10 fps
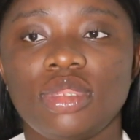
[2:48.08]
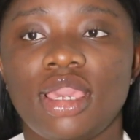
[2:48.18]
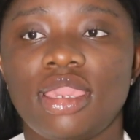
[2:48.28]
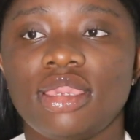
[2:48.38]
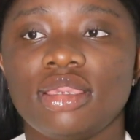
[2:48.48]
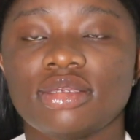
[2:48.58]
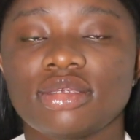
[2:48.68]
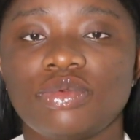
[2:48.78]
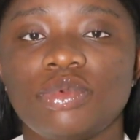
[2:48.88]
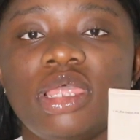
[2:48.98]

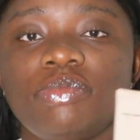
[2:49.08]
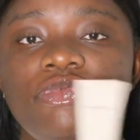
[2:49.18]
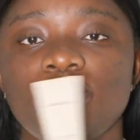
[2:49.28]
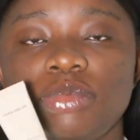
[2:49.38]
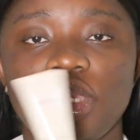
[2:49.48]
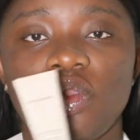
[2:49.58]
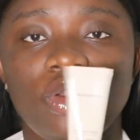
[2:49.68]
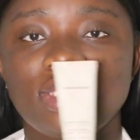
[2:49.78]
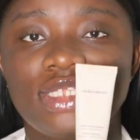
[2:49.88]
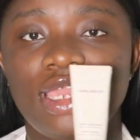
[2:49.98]
like when I'm filming
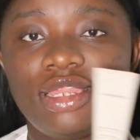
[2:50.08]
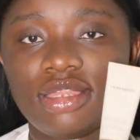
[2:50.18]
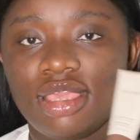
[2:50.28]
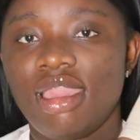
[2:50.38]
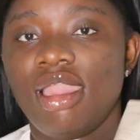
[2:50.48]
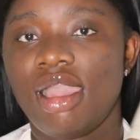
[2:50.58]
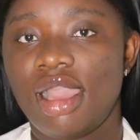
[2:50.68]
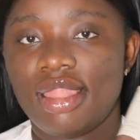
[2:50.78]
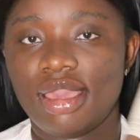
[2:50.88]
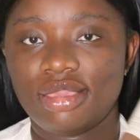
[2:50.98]
content.
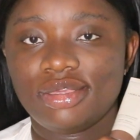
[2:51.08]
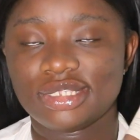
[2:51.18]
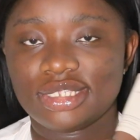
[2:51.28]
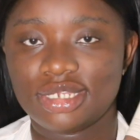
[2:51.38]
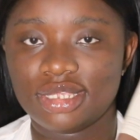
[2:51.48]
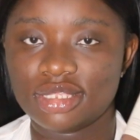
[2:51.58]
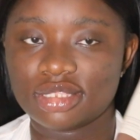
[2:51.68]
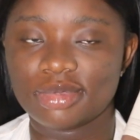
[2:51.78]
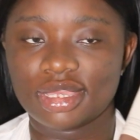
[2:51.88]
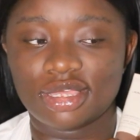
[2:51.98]
I like using
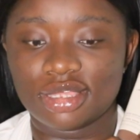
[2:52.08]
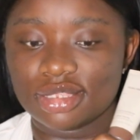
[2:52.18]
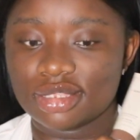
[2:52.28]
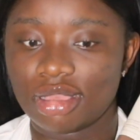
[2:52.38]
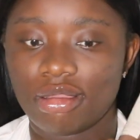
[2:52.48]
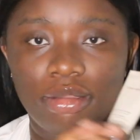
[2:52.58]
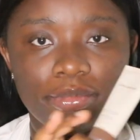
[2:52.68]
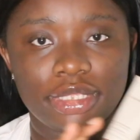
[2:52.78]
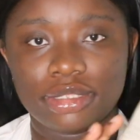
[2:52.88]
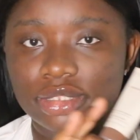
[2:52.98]
these because I
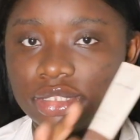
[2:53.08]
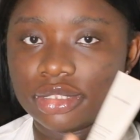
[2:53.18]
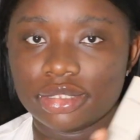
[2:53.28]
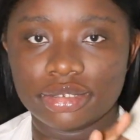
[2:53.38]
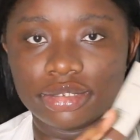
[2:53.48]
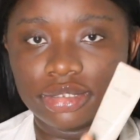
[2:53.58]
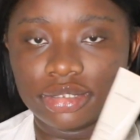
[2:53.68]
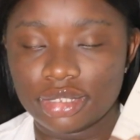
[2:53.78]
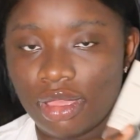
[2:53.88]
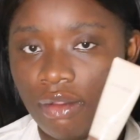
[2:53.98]
can't be using
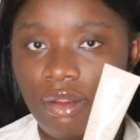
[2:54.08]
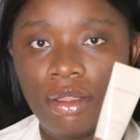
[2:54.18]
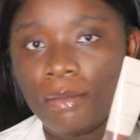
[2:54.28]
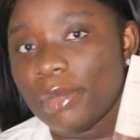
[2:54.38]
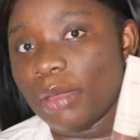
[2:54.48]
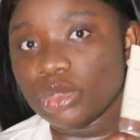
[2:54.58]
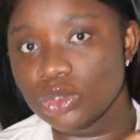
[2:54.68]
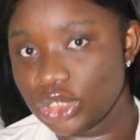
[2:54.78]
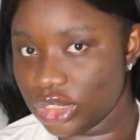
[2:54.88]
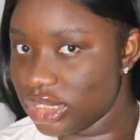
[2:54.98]
my
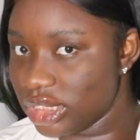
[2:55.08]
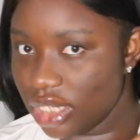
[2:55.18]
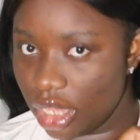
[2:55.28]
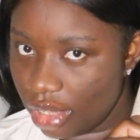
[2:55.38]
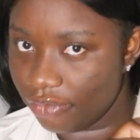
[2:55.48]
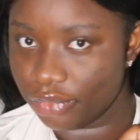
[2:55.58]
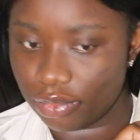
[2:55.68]
bougie stuff,